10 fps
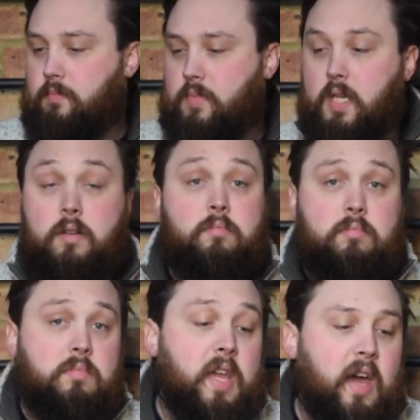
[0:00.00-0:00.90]
So
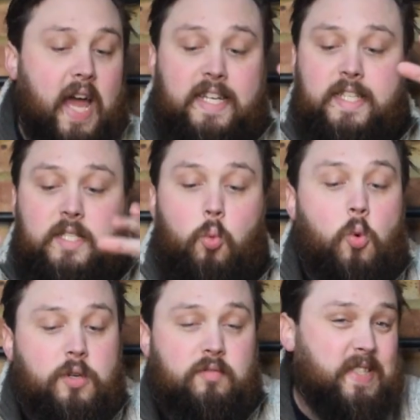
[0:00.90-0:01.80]
yeah, and it's
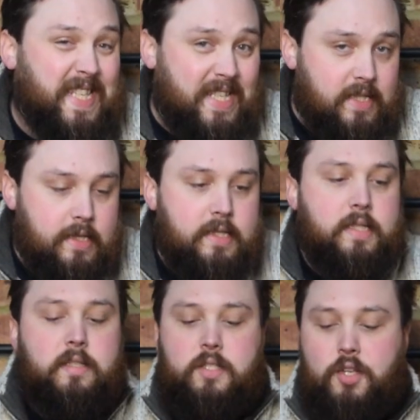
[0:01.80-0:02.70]
water resistant,
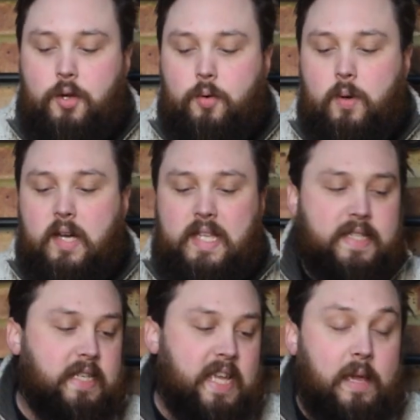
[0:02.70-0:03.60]
so that's
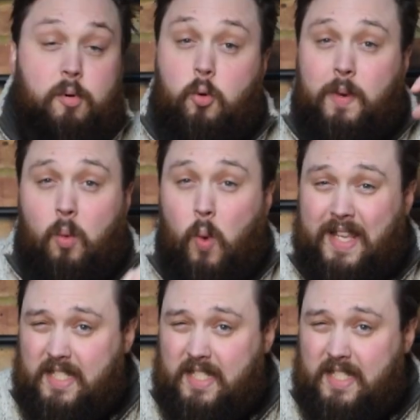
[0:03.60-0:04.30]
going to keep all my wet